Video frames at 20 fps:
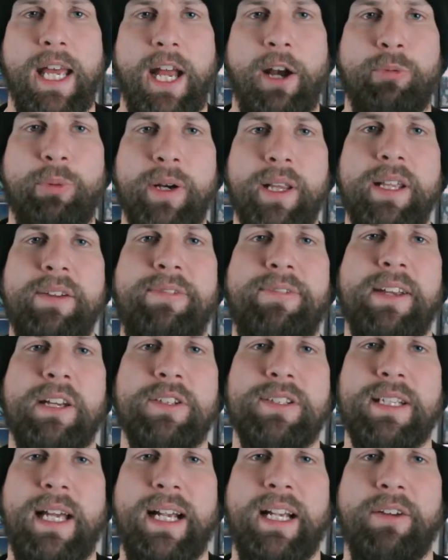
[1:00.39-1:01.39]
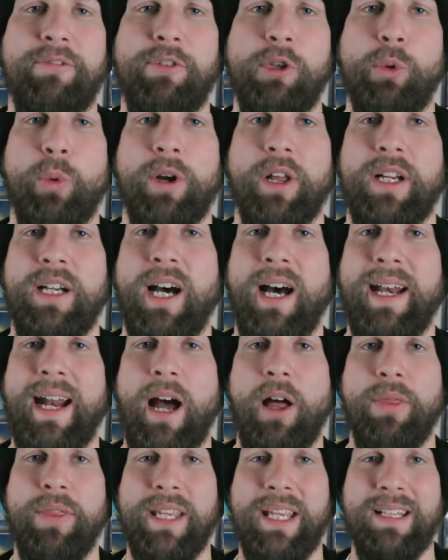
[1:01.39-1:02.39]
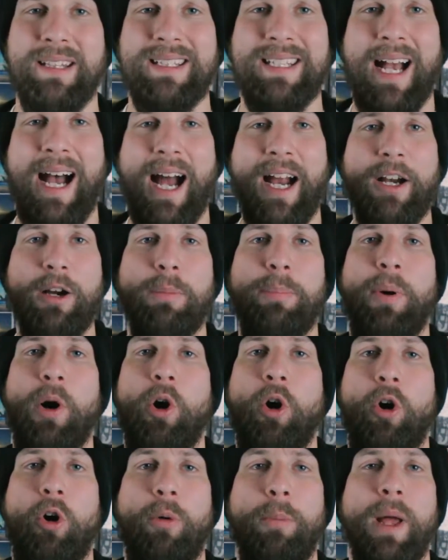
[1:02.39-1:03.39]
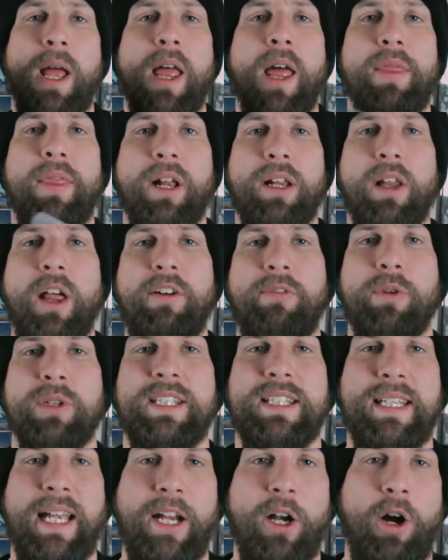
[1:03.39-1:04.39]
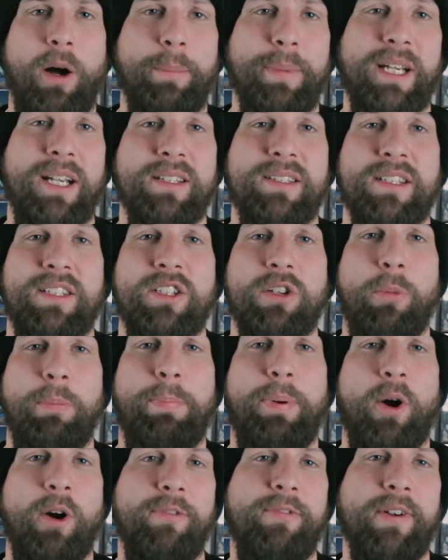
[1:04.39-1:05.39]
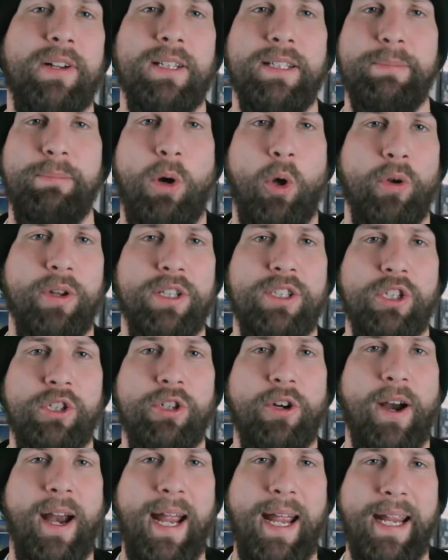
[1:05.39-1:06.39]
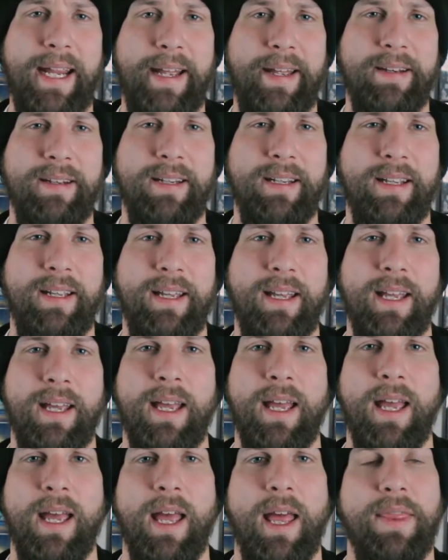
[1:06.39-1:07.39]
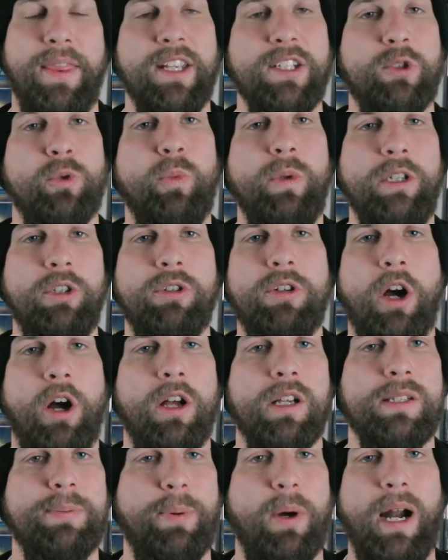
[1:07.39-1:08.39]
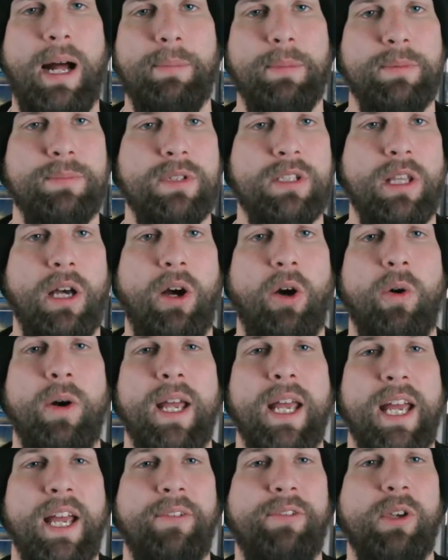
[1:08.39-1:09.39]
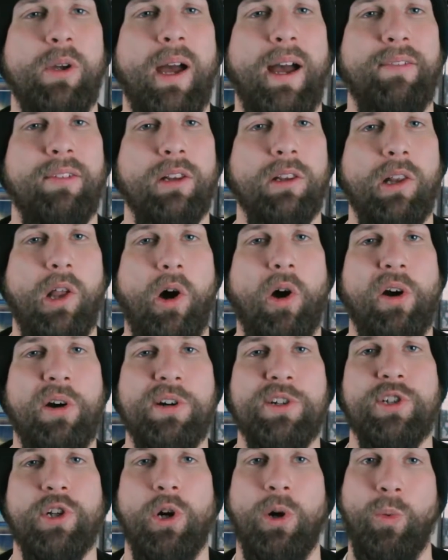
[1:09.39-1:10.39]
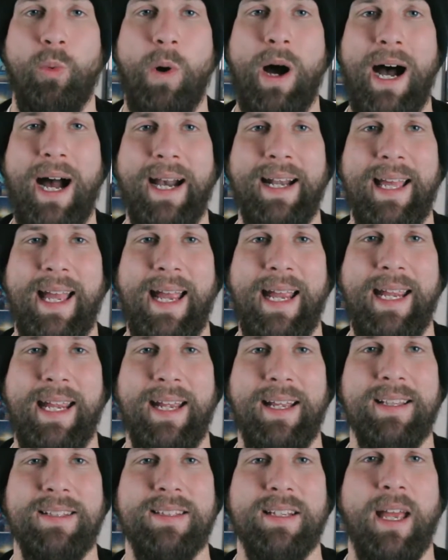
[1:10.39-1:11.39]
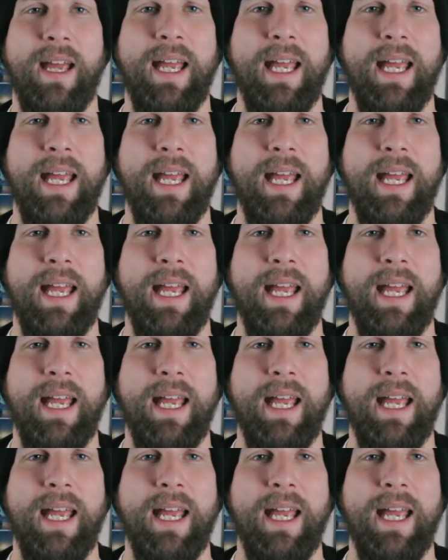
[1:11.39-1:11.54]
It really feels like if you were to cut out the entire palm, the glove would stay on because it's so perfectly molded to your hand. This will cause problems though if you have large or wide hands.